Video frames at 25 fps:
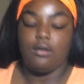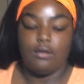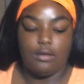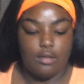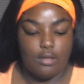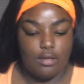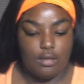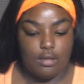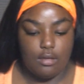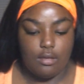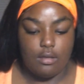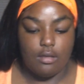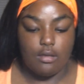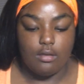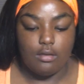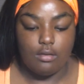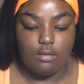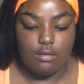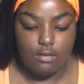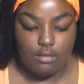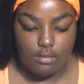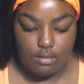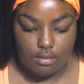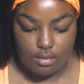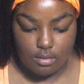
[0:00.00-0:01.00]
Okay,
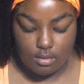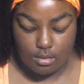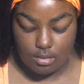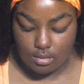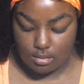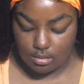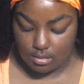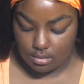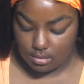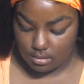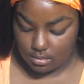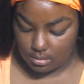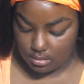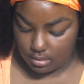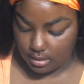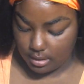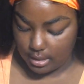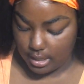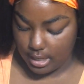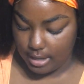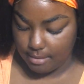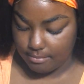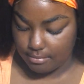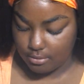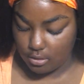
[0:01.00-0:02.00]
the
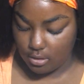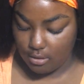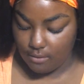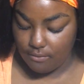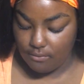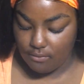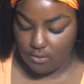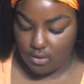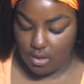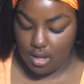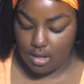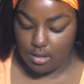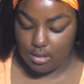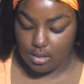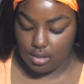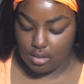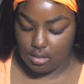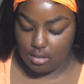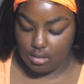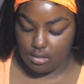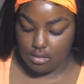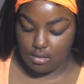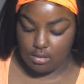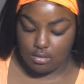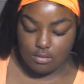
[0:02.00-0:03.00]
caps are
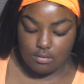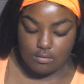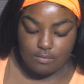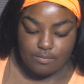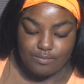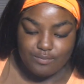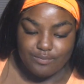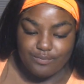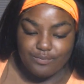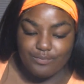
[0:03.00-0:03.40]
falling.